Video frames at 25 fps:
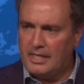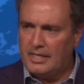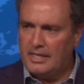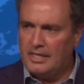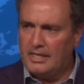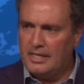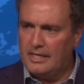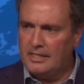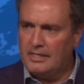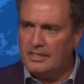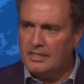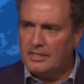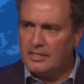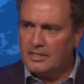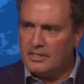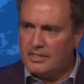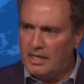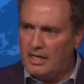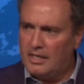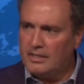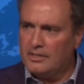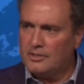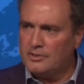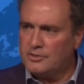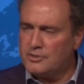a
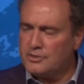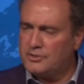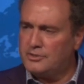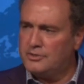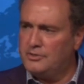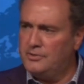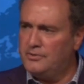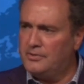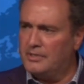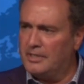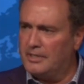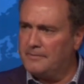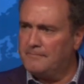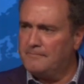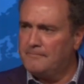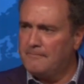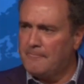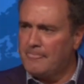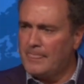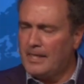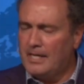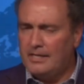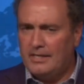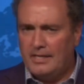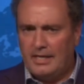college student
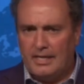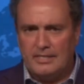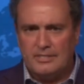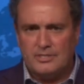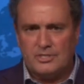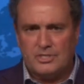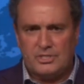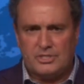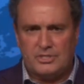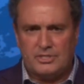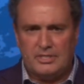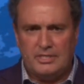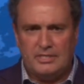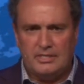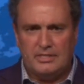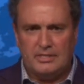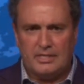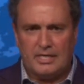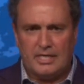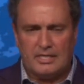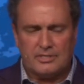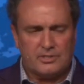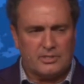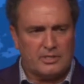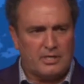and see
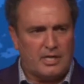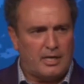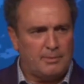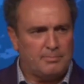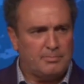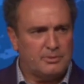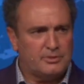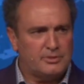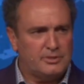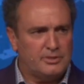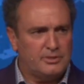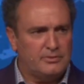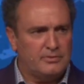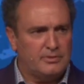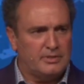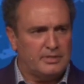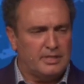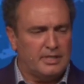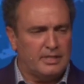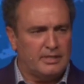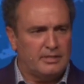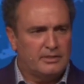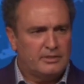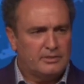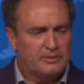it as an
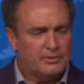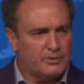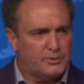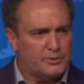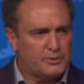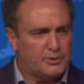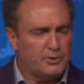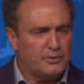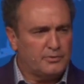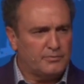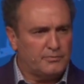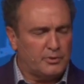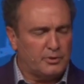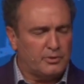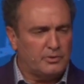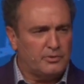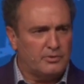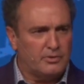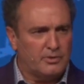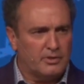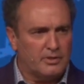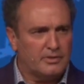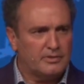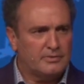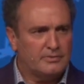opportunity to serve the
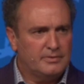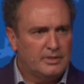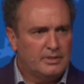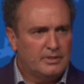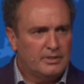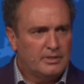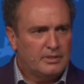Lord.